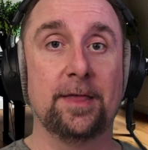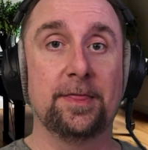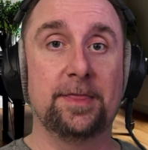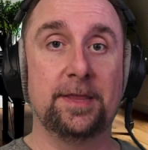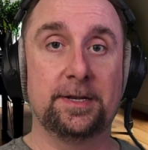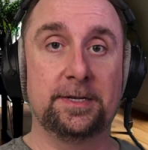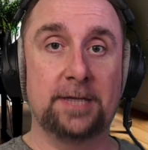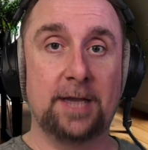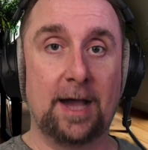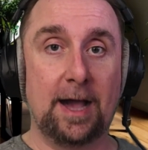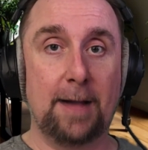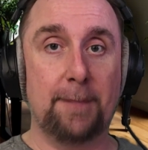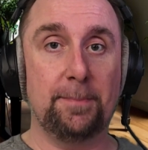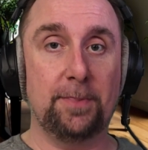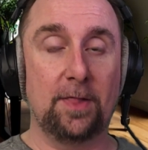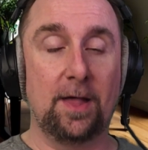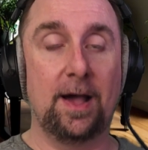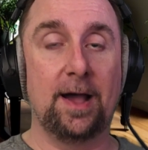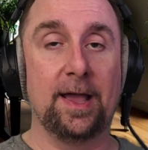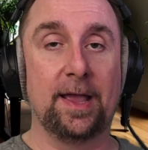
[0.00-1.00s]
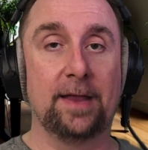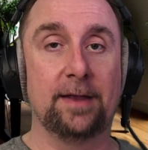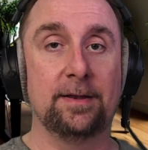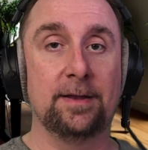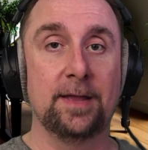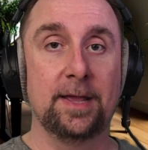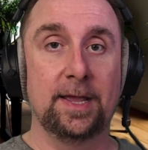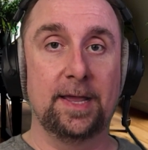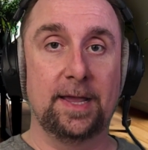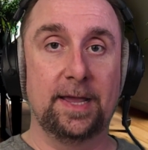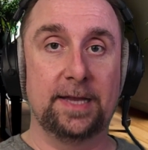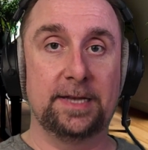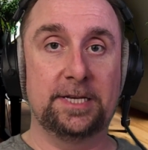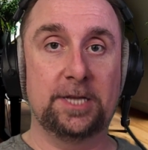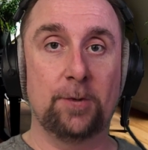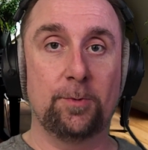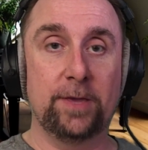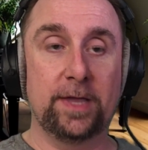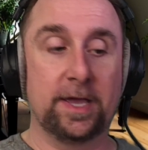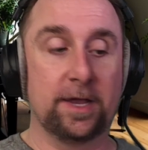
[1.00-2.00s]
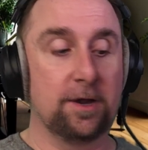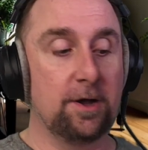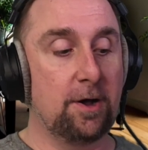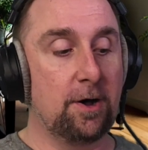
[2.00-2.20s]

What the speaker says: the top line until we get